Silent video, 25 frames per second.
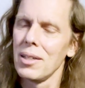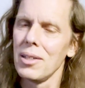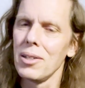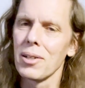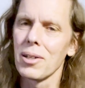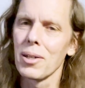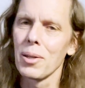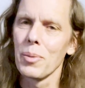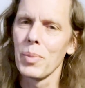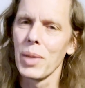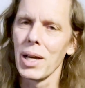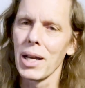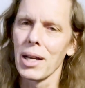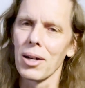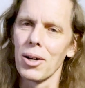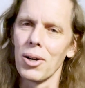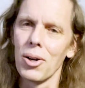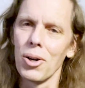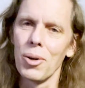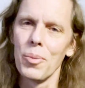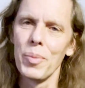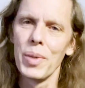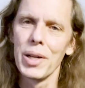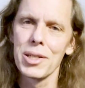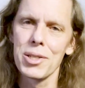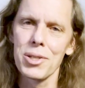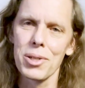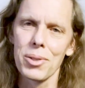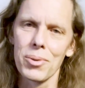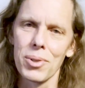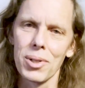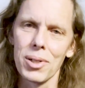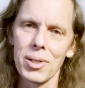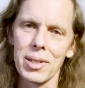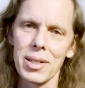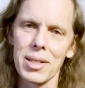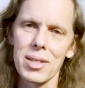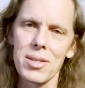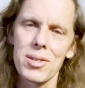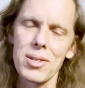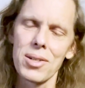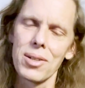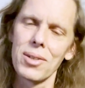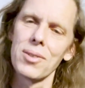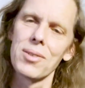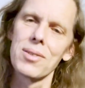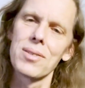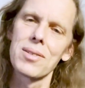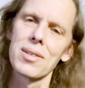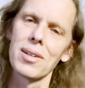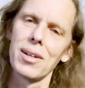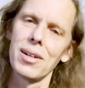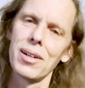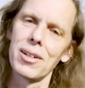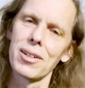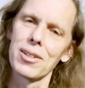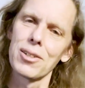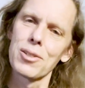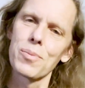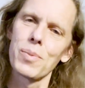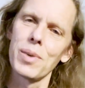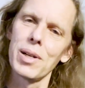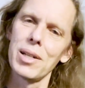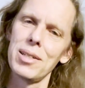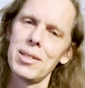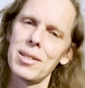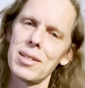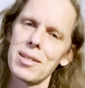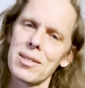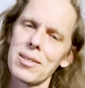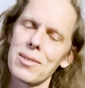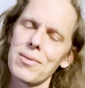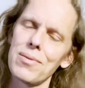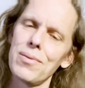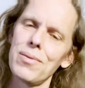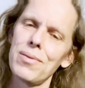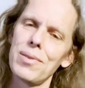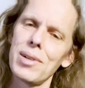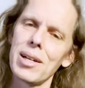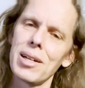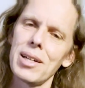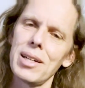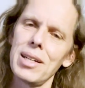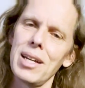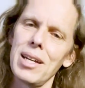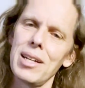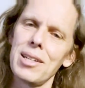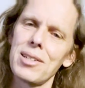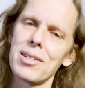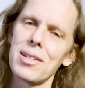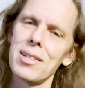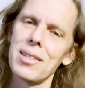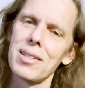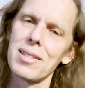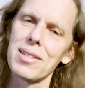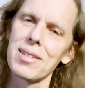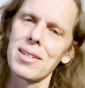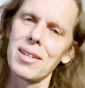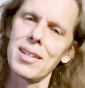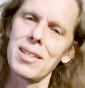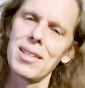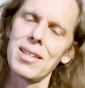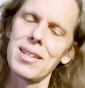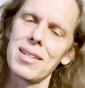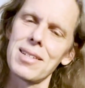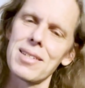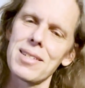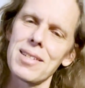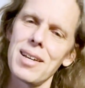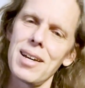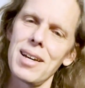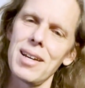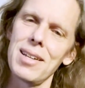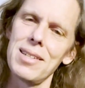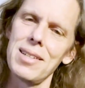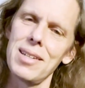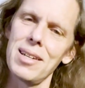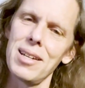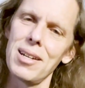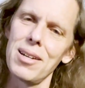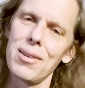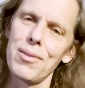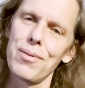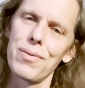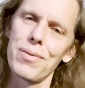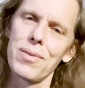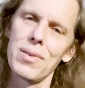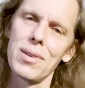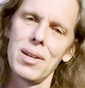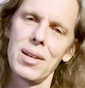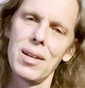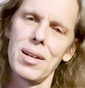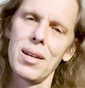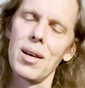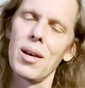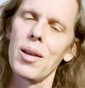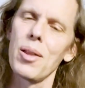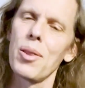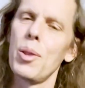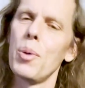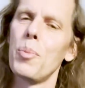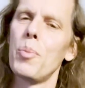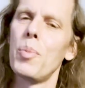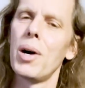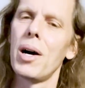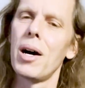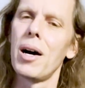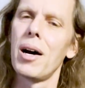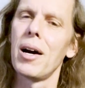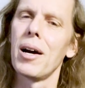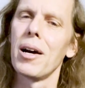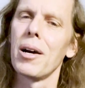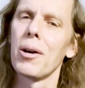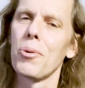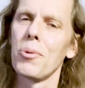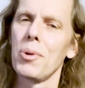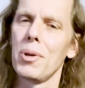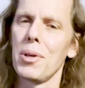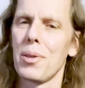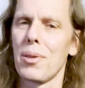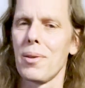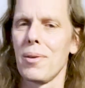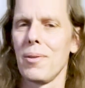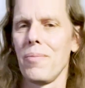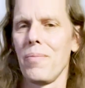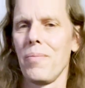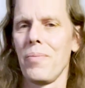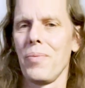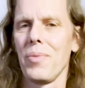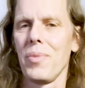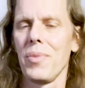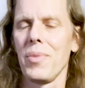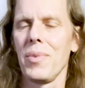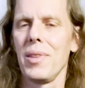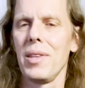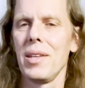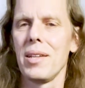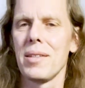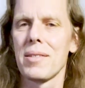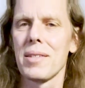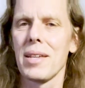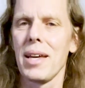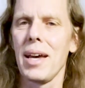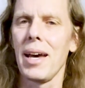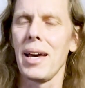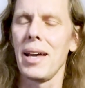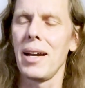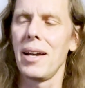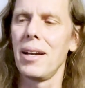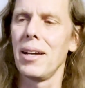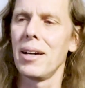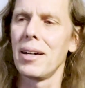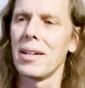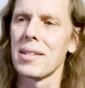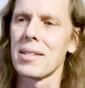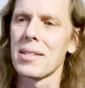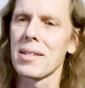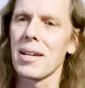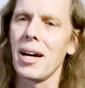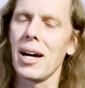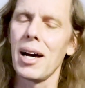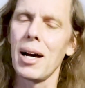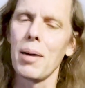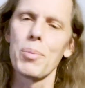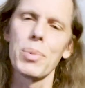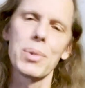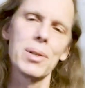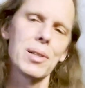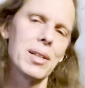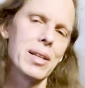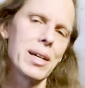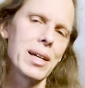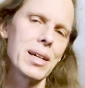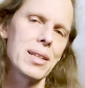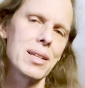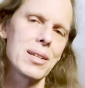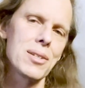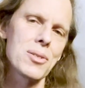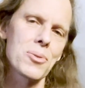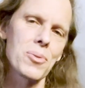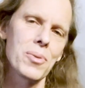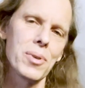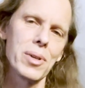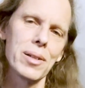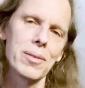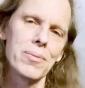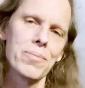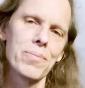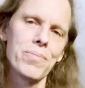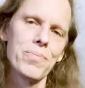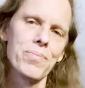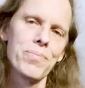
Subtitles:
can make a whole bunch of Rolling Stones songs by just variations on this idea of the bar with this added on top, like this one.